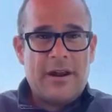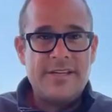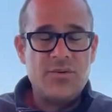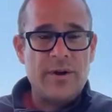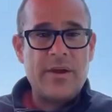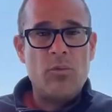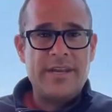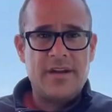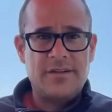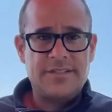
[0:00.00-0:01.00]
married
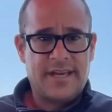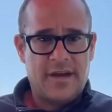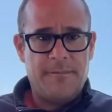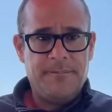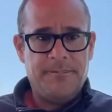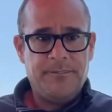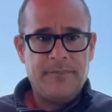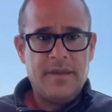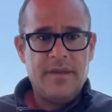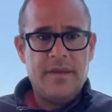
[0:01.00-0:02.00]
21 years ago.
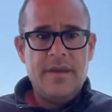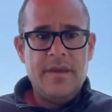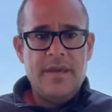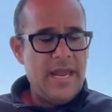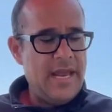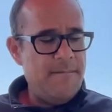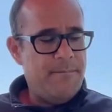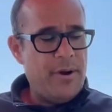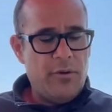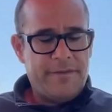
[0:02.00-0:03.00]
And
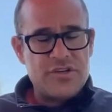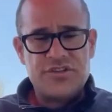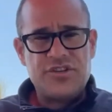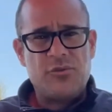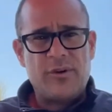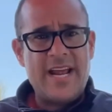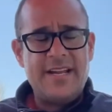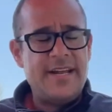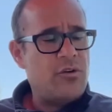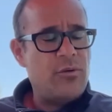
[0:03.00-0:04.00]
both just
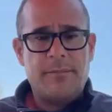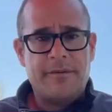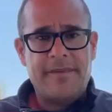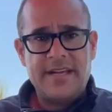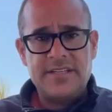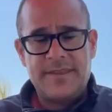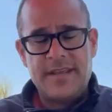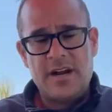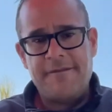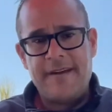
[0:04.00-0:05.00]
created incredible things
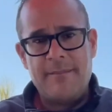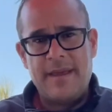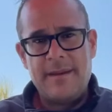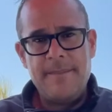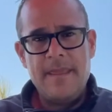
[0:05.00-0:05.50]
within our family.